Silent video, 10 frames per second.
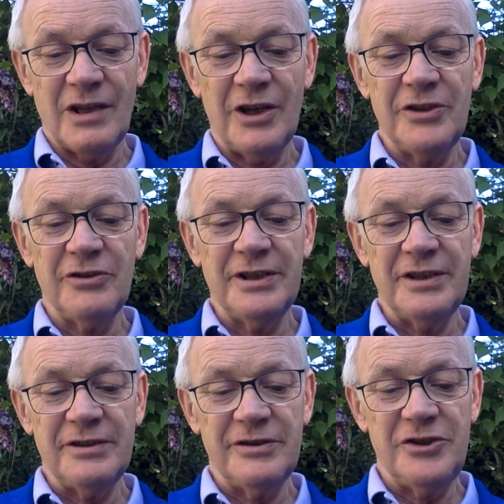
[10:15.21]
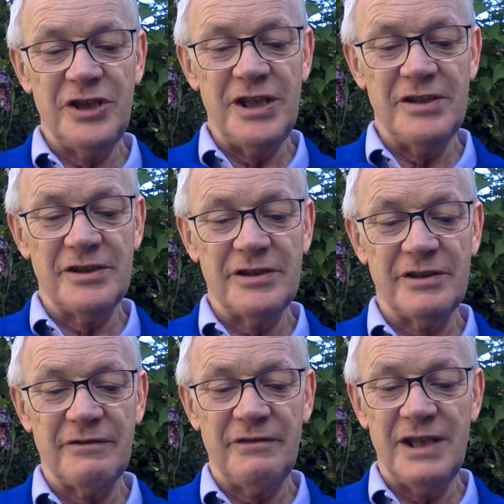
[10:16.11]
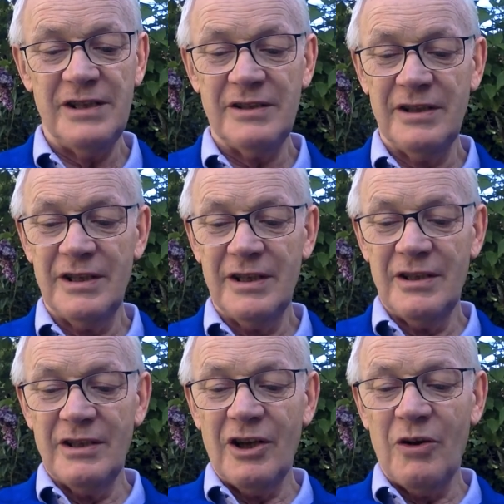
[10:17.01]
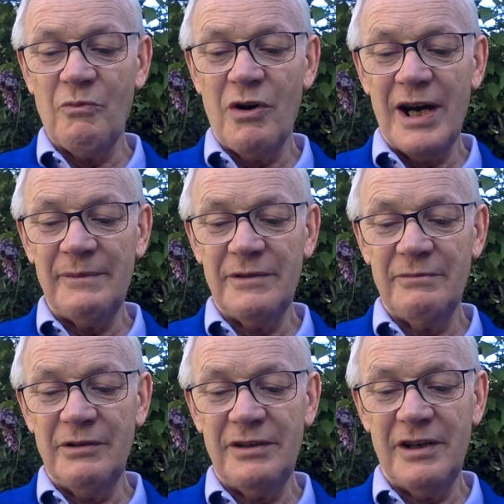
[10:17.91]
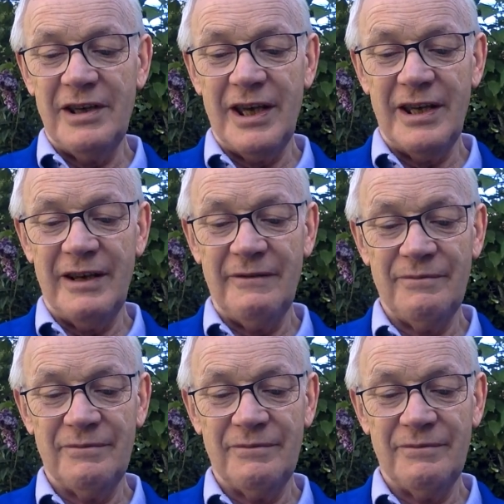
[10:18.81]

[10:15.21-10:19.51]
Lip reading: anointed Jesus' feet and wiped them with her hair.